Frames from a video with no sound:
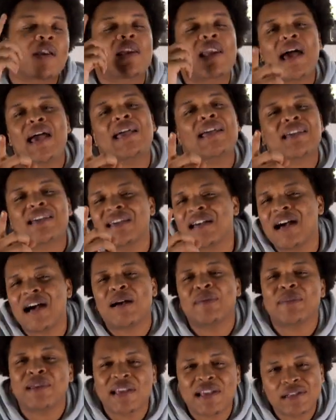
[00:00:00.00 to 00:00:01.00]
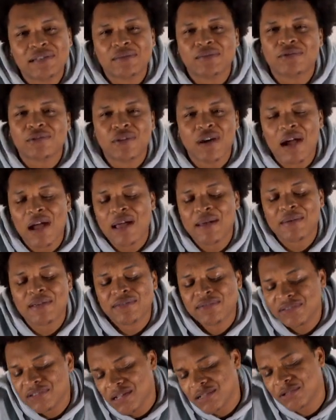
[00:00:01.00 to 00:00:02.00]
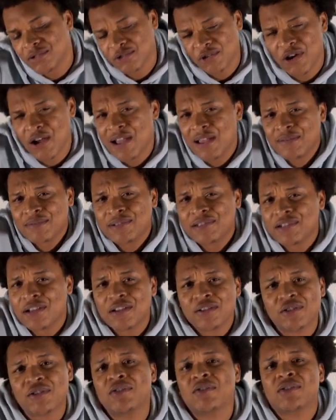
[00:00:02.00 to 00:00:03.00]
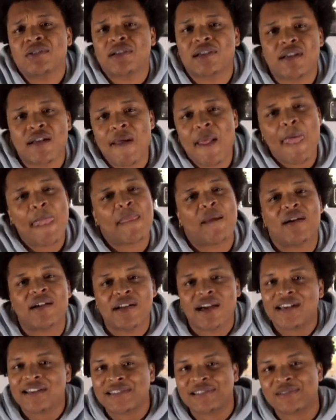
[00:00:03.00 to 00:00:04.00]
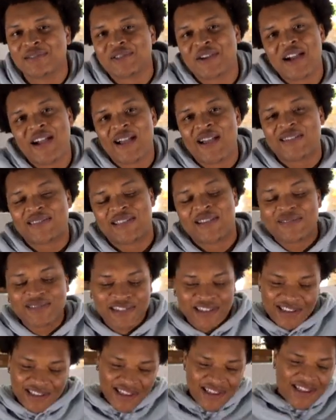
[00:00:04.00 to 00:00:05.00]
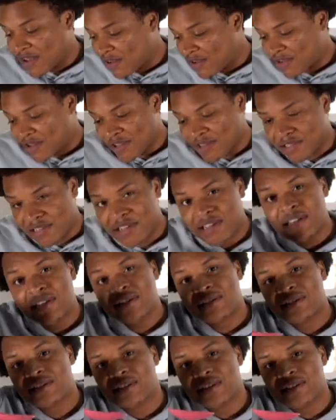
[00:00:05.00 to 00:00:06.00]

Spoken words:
like, comment, and subscribe, because if you're not subscribed, what are y'all doing? Y'all got to subscribe, something. Y'all see this?